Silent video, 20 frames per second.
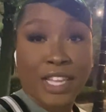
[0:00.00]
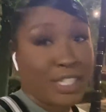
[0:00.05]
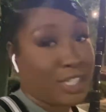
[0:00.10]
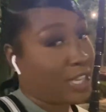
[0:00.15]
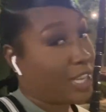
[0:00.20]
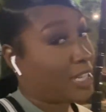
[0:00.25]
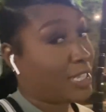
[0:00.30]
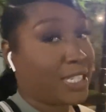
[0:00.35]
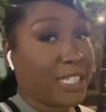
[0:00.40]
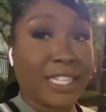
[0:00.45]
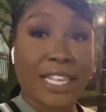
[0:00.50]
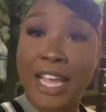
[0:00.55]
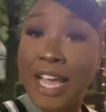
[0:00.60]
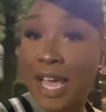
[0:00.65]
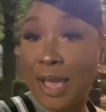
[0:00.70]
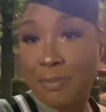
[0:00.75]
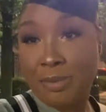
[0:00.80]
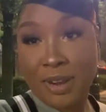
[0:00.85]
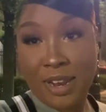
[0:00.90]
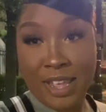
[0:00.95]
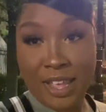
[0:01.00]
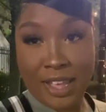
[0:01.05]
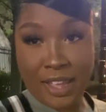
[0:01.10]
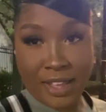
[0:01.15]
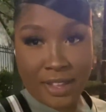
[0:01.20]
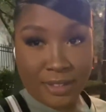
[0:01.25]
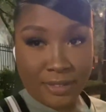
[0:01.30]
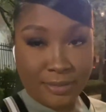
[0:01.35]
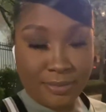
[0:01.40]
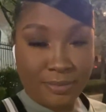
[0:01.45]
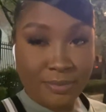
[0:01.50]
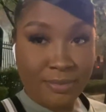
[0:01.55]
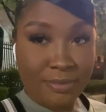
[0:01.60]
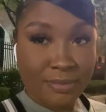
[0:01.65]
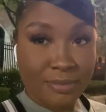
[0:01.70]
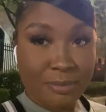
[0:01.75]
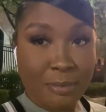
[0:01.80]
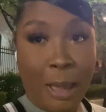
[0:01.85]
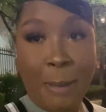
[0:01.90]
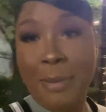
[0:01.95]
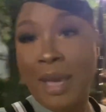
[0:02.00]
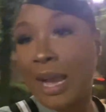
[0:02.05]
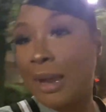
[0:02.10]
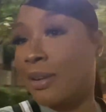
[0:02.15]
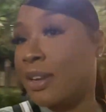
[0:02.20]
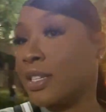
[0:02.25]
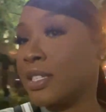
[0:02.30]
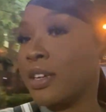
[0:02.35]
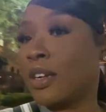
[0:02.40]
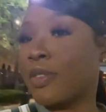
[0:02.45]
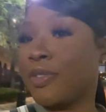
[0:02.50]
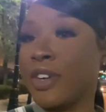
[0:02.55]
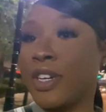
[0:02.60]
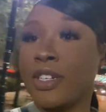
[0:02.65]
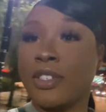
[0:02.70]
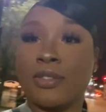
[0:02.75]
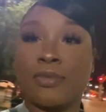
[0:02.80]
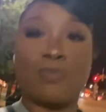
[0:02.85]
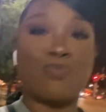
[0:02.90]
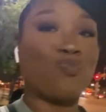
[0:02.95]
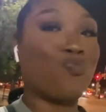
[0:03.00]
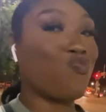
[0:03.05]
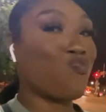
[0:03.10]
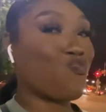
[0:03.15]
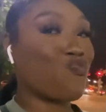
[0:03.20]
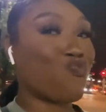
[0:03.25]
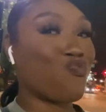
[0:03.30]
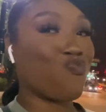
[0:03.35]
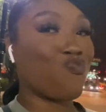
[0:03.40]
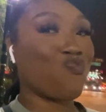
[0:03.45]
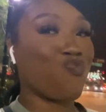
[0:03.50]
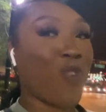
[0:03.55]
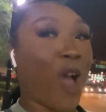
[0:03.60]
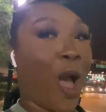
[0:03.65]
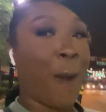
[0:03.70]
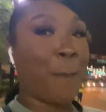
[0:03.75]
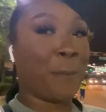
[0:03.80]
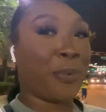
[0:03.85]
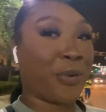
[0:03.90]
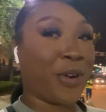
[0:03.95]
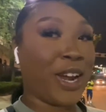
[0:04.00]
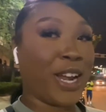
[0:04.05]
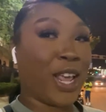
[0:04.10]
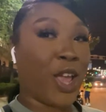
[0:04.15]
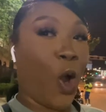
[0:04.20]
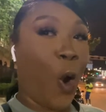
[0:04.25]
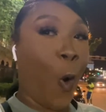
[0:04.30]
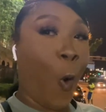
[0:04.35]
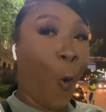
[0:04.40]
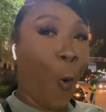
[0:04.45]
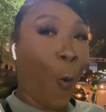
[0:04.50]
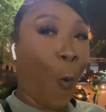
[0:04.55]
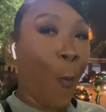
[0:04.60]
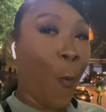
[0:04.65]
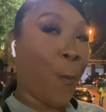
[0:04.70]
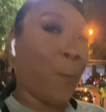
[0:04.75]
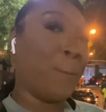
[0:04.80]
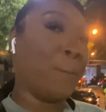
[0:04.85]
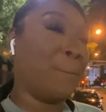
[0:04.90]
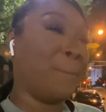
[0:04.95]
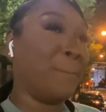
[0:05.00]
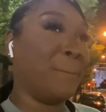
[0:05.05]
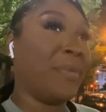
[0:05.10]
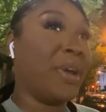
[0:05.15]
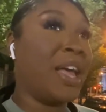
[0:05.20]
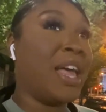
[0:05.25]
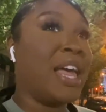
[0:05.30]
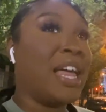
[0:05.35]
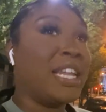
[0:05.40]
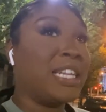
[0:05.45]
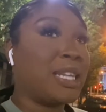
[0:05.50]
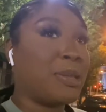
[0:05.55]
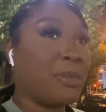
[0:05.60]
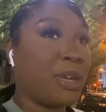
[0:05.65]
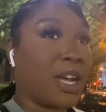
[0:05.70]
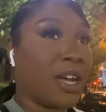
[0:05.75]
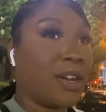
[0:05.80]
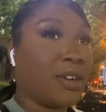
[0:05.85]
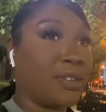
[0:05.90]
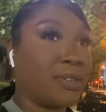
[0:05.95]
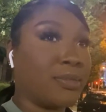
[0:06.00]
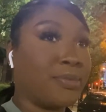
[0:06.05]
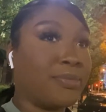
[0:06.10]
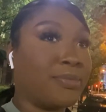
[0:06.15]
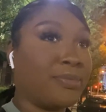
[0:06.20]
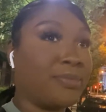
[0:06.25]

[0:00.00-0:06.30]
JT, I ain't playing. My makeup looks so the fuck. I'm pretty. Ooh. Let me go.